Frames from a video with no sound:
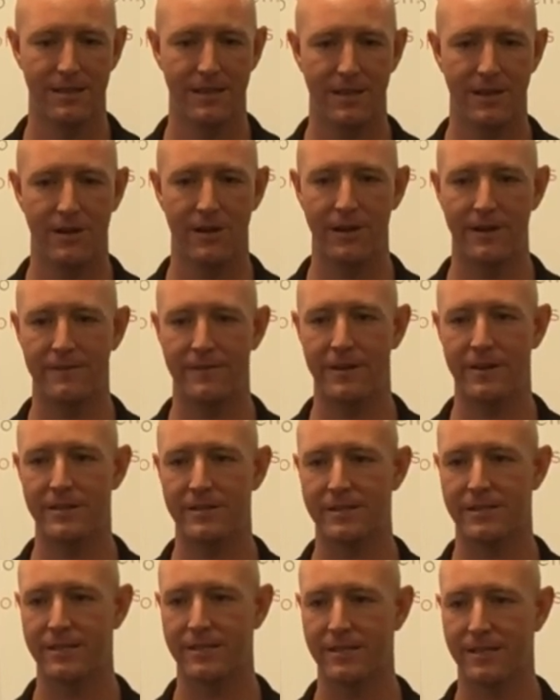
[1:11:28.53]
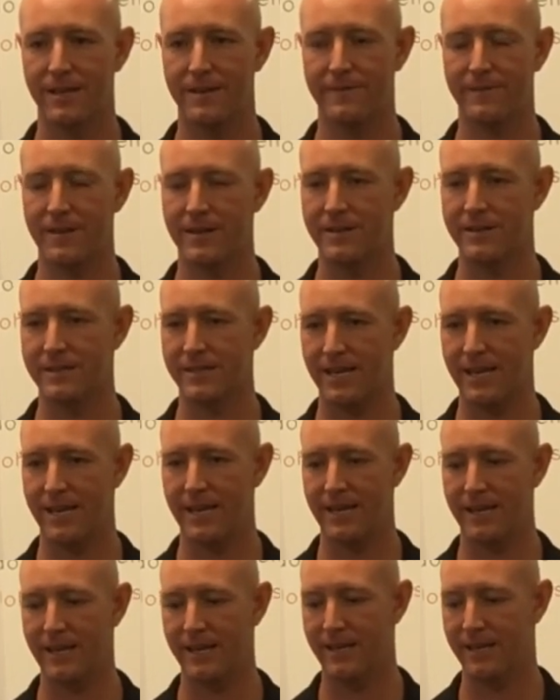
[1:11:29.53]
You know, if there's, if there's
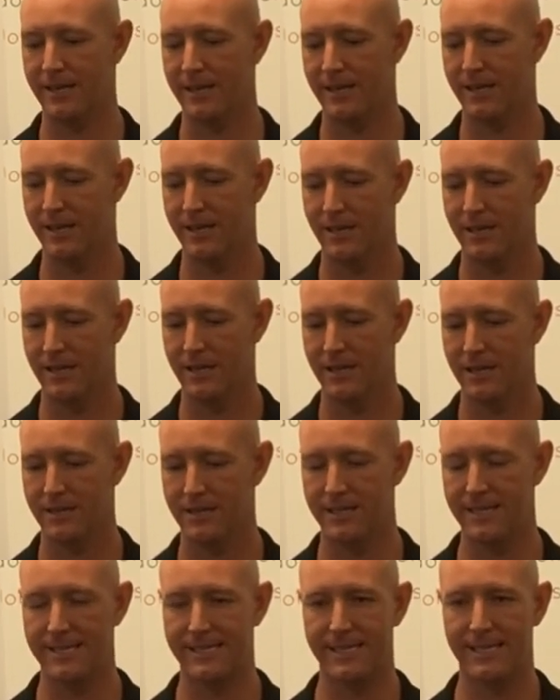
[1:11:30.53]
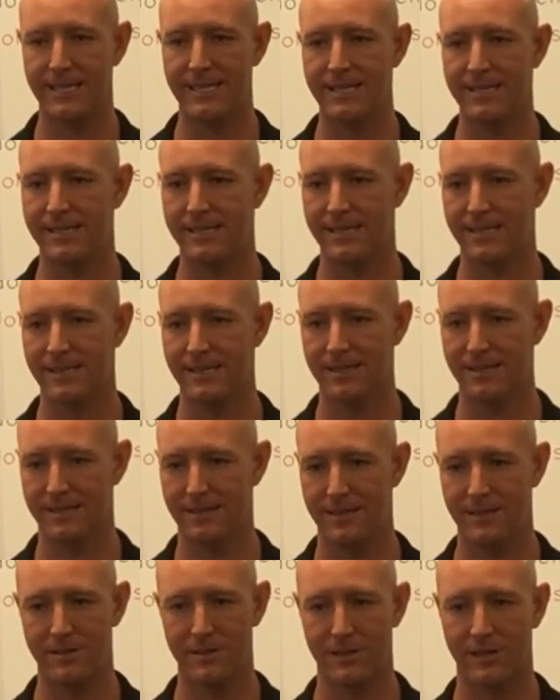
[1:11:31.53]
a disease,
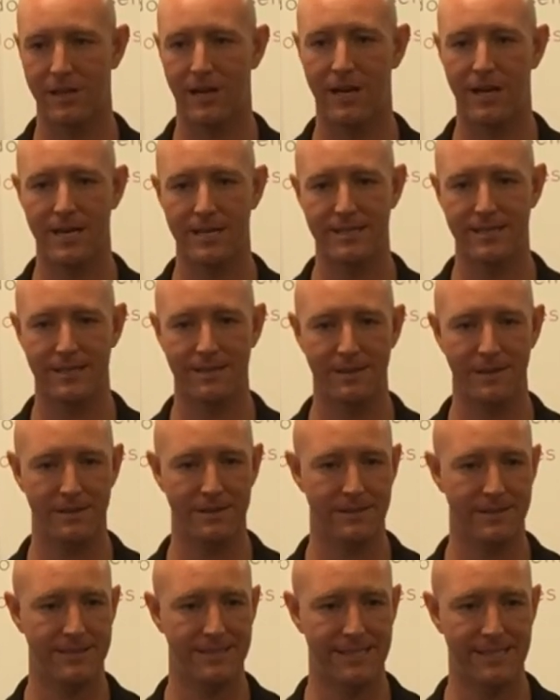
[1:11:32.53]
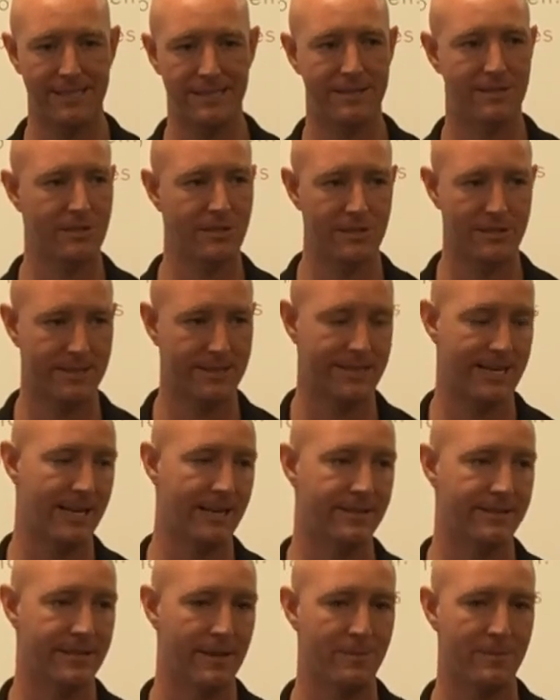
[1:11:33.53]
there's a cause, and the disease is just a set
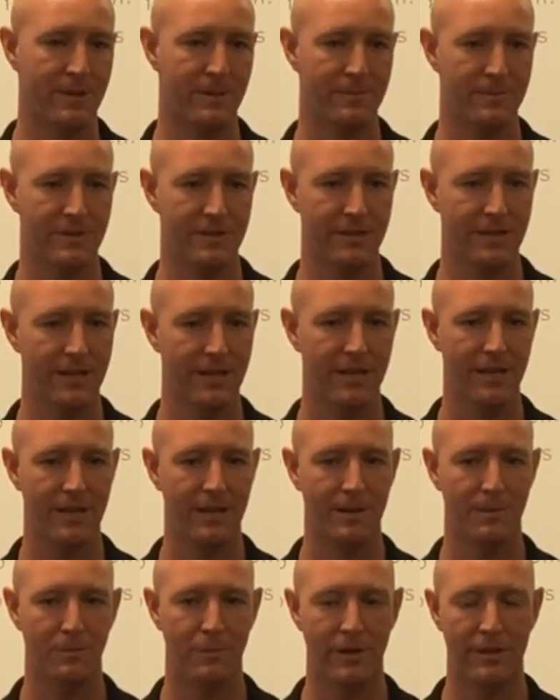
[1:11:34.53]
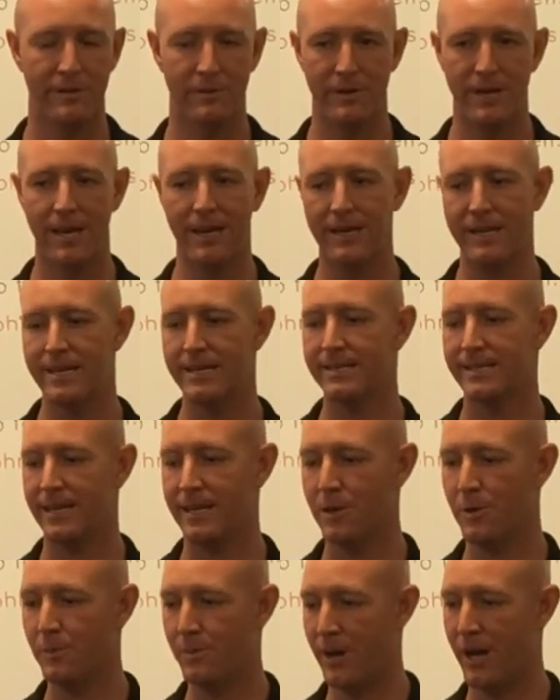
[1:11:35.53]
of symptoms. But the reality is that
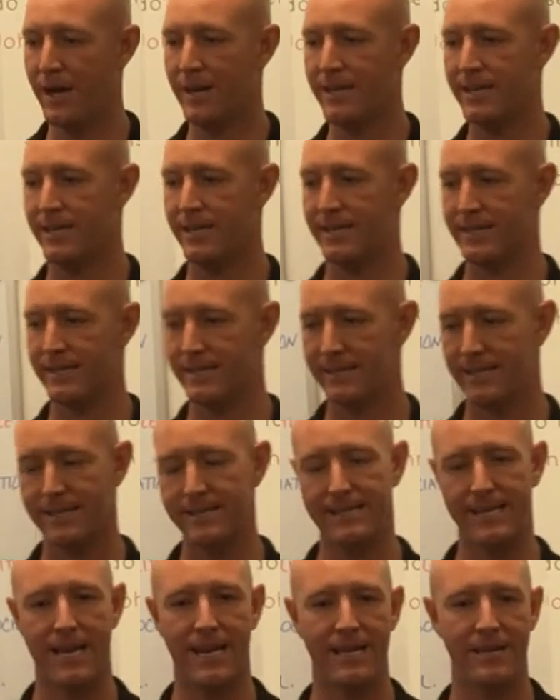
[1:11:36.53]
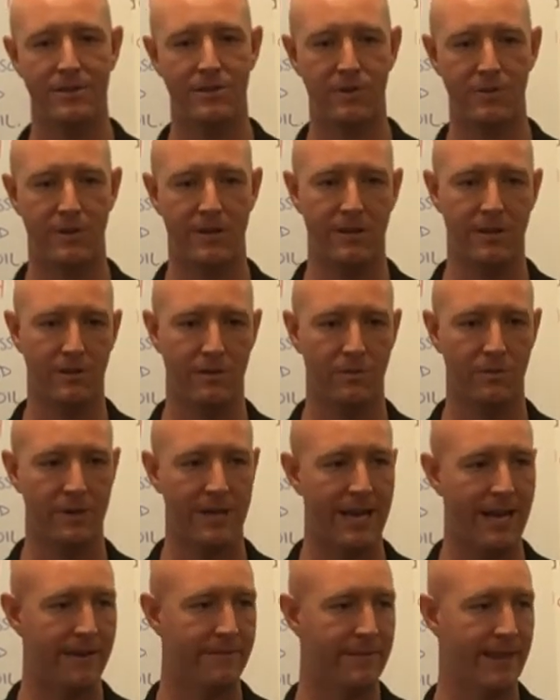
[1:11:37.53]
your body is designed to heal. We
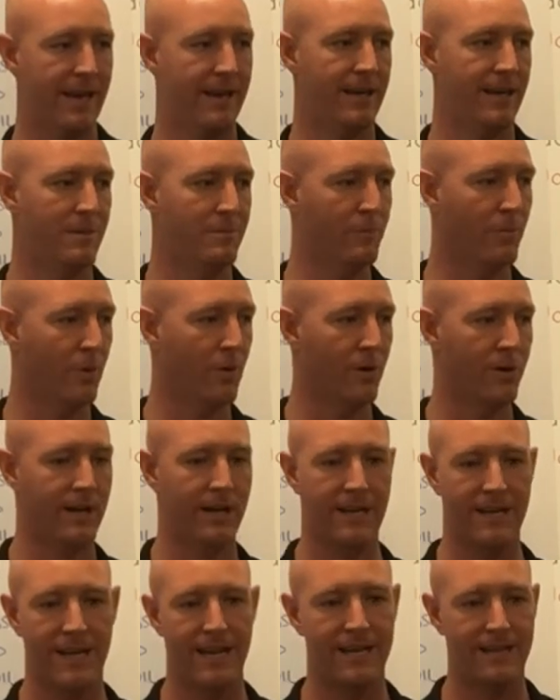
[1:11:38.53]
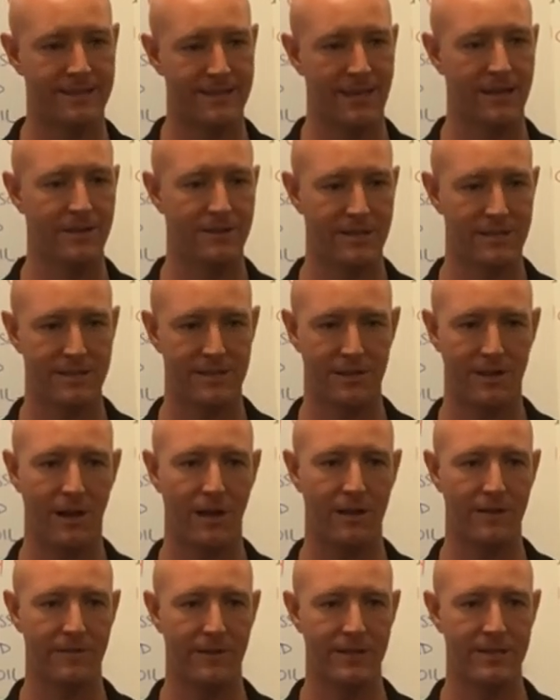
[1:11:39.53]
have that inborn innate intelligence in
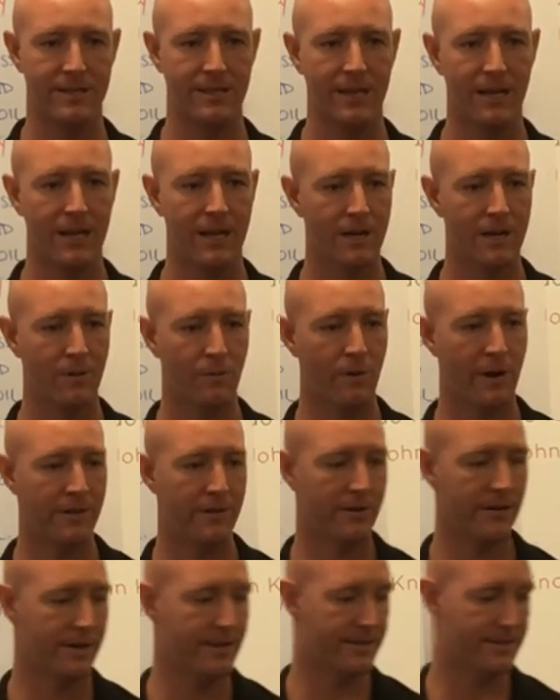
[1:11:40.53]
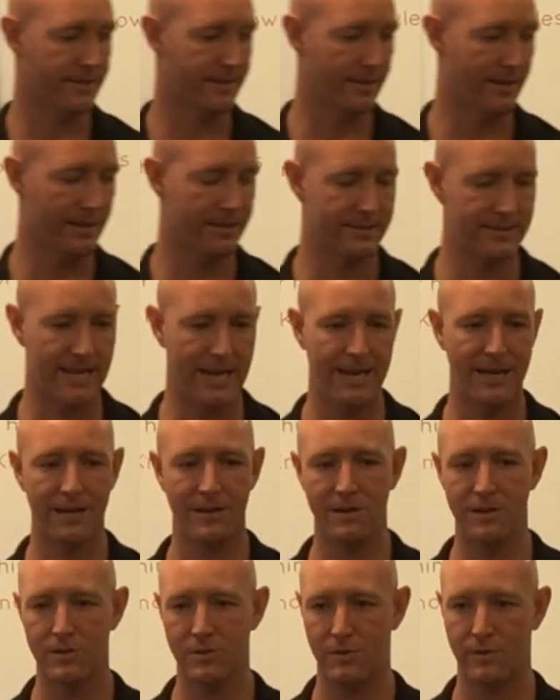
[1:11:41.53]
all of us. Whether it's
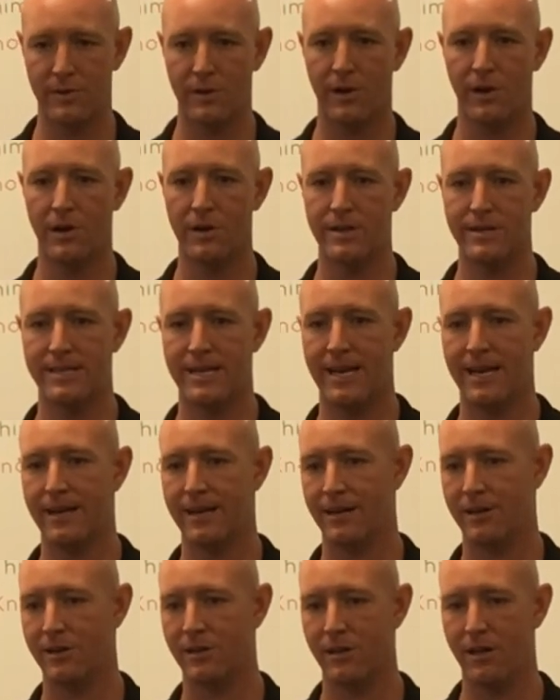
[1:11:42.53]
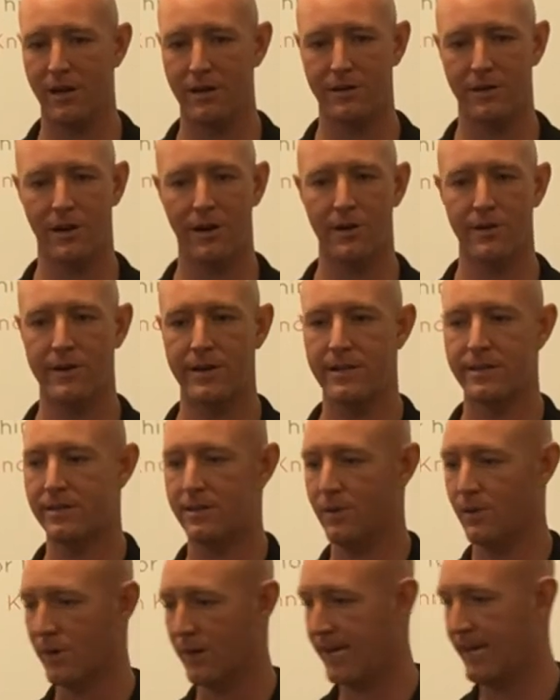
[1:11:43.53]
diagnosed with a heart attack and clogged arteries
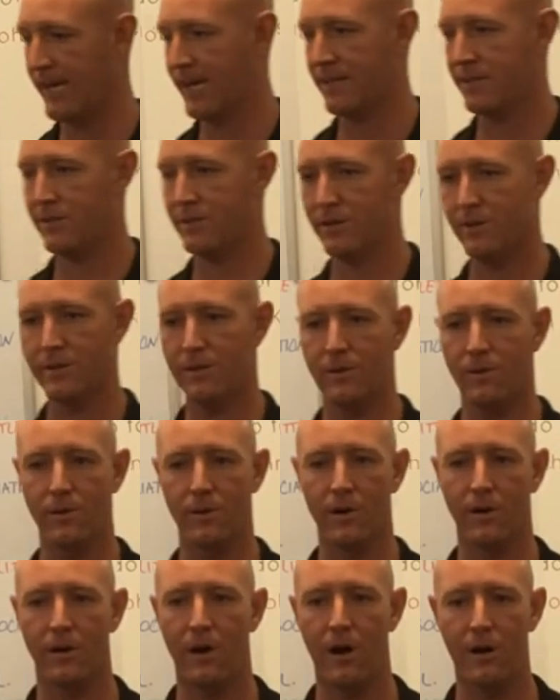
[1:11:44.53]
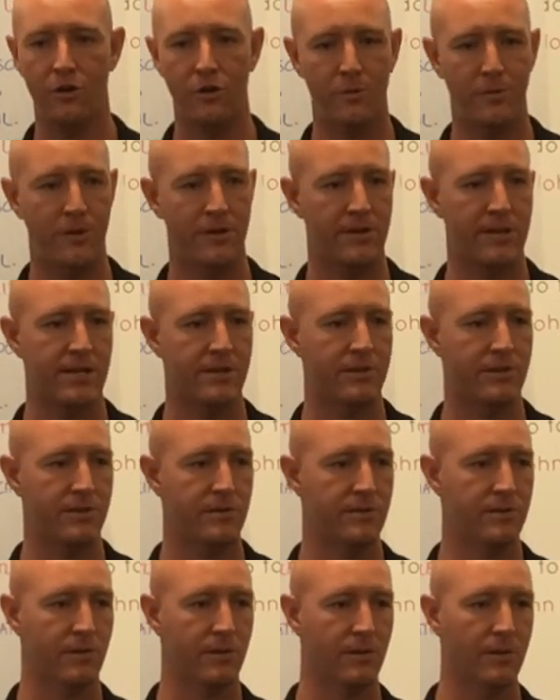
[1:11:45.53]
or cancer or autoimmune
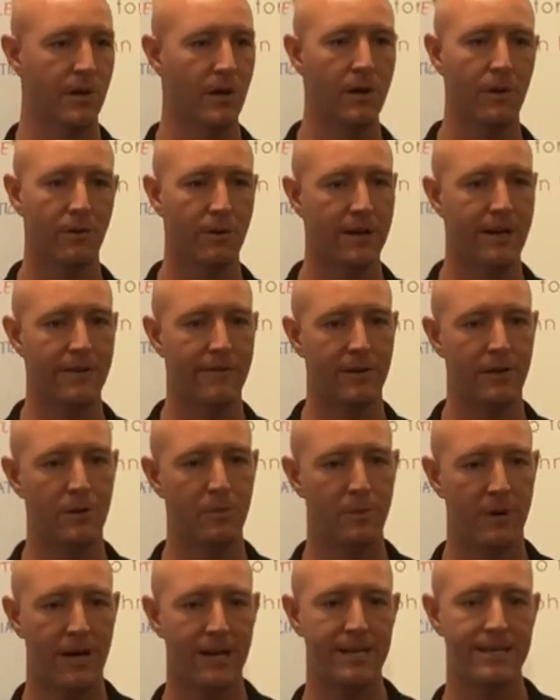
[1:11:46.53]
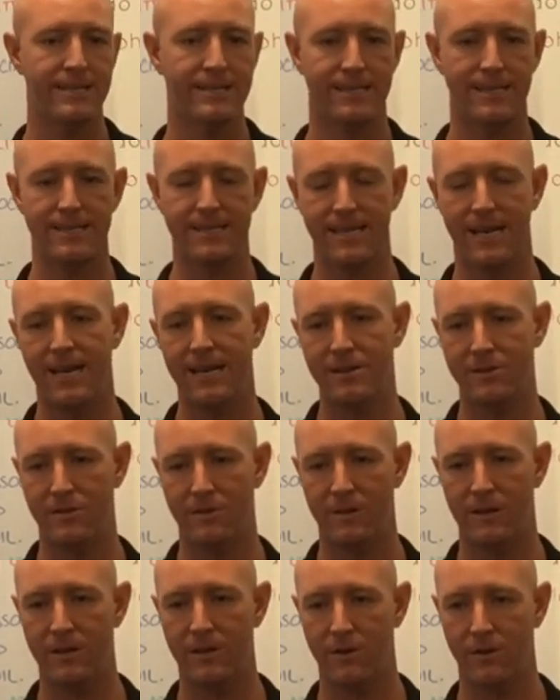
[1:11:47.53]
issues or whatever, your body is designed to
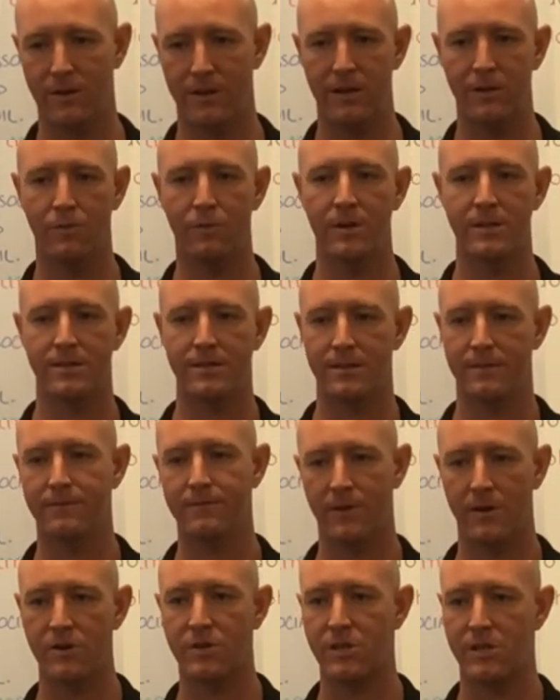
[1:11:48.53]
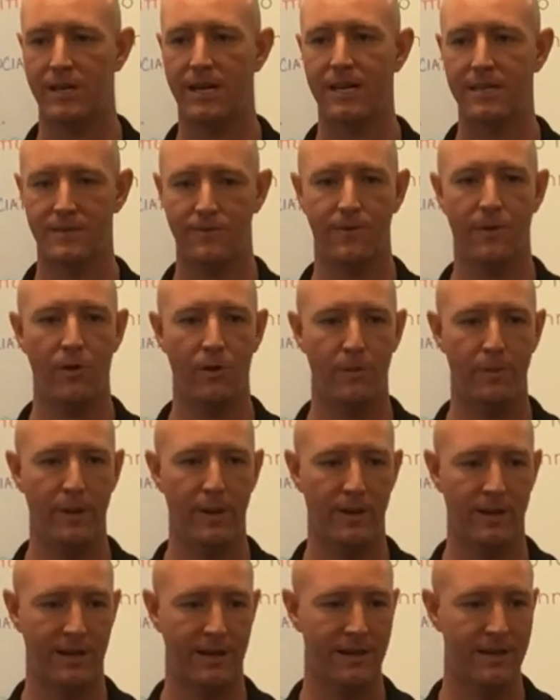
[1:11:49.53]
heal and it wants to function at its full
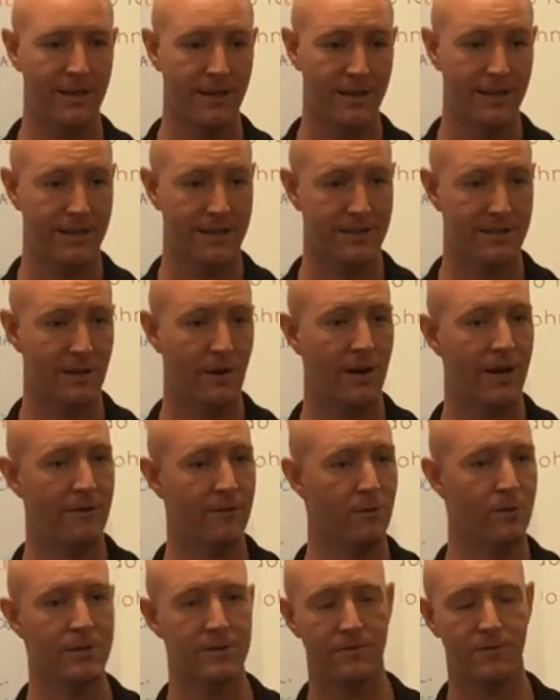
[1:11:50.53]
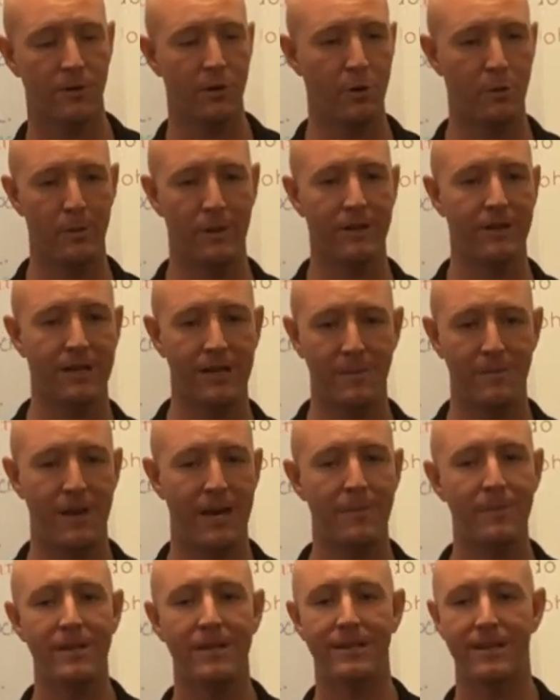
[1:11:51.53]
ability. And so everyone's full ability
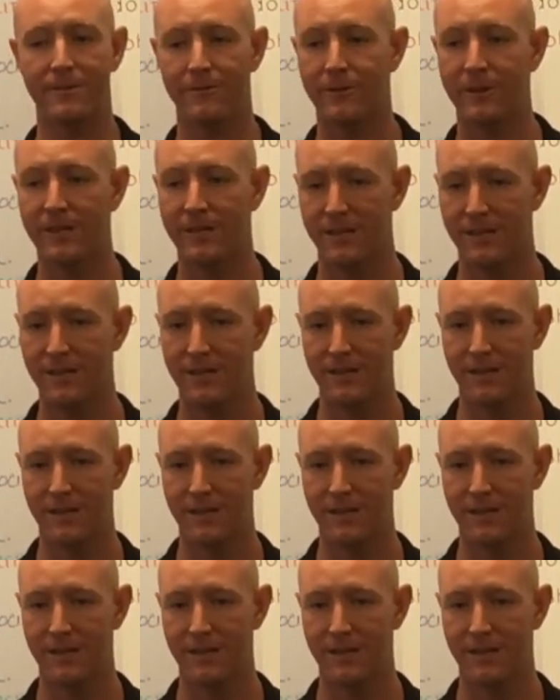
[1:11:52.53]
may be different.